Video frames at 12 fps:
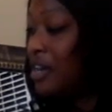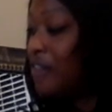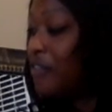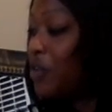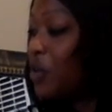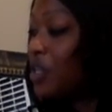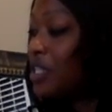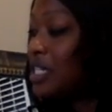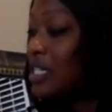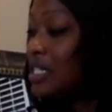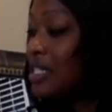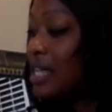for
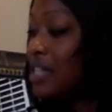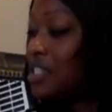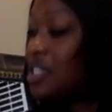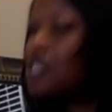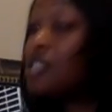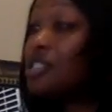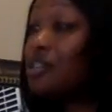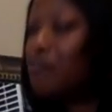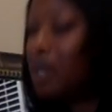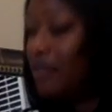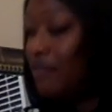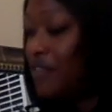these sessions to be